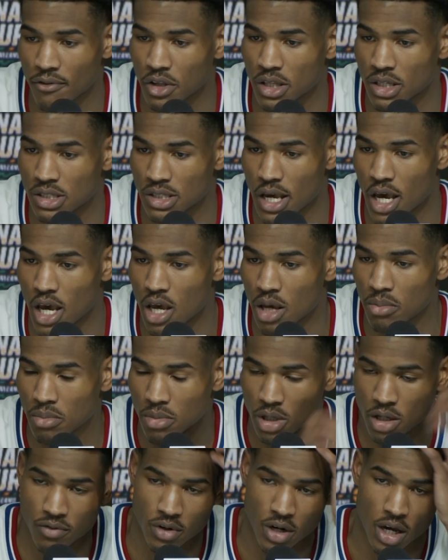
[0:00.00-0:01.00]
this game,
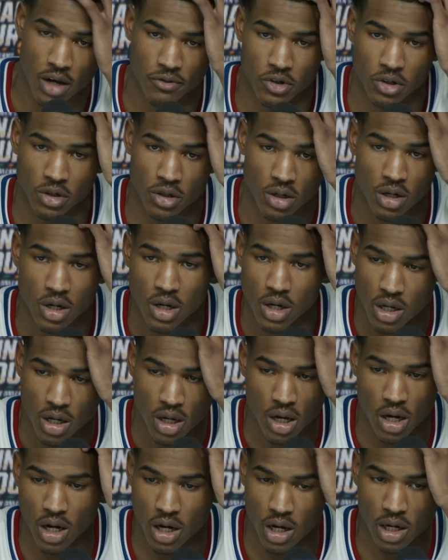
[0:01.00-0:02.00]
even after
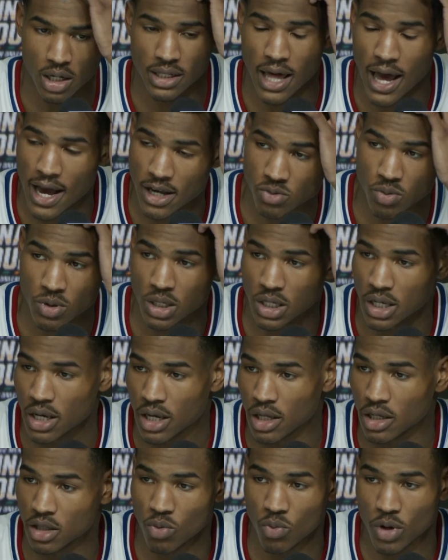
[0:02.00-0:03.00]
last
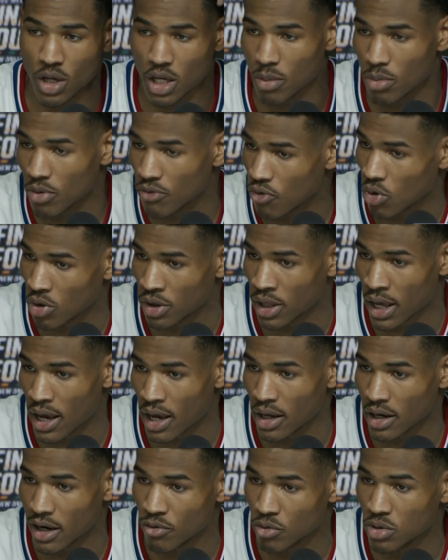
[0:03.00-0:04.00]
weekend, the weekend before
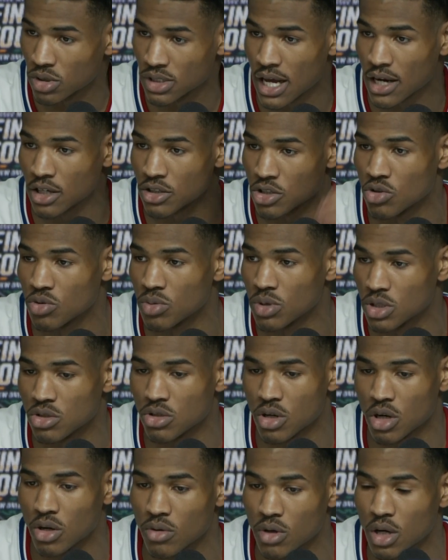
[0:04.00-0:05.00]
that, everyone's attitude was, you
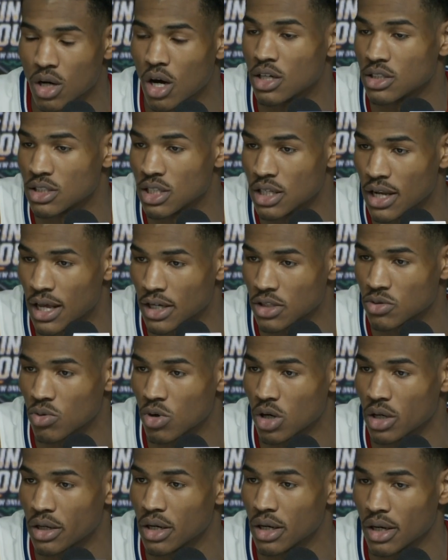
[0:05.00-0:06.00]
know, on to the next
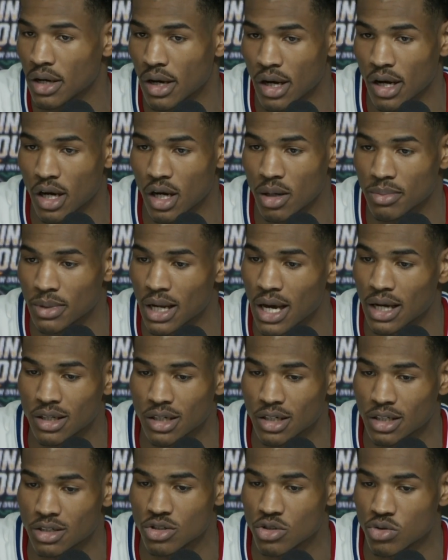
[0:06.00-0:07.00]
one. Not
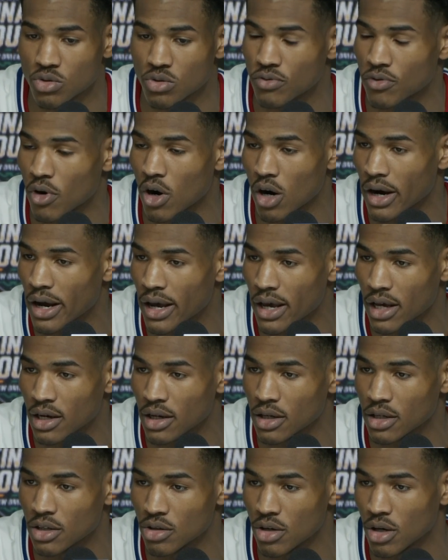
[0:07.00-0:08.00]
looking too far ahead
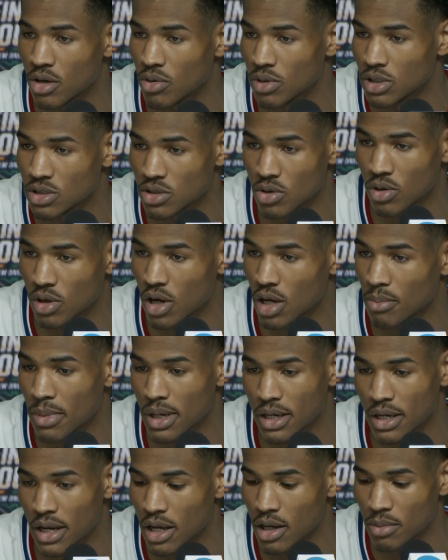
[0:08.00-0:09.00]
at, you know, what's going on
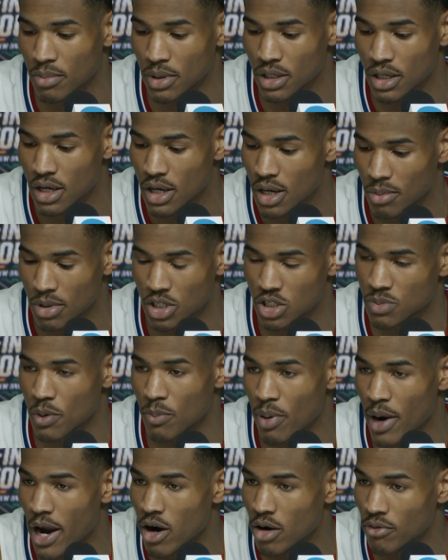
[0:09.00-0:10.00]
Monday, but just
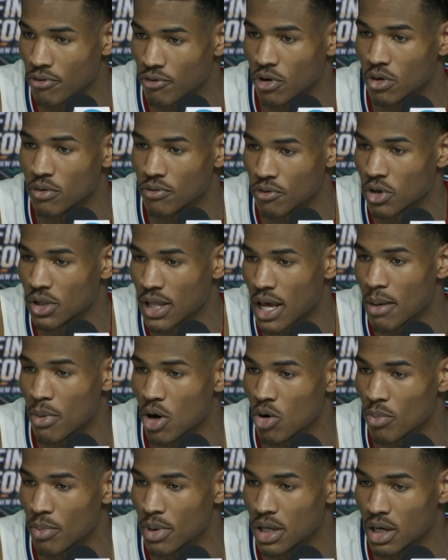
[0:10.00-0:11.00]
preparing for that
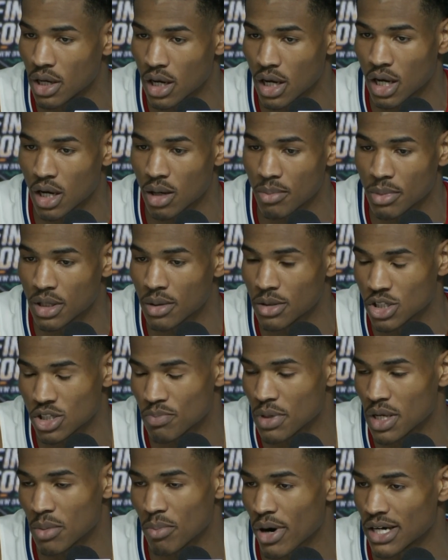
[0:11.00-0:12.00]
moment and then just
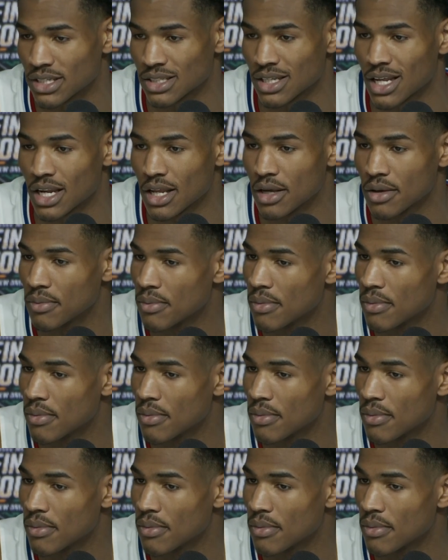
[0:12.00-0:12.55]
being present in it.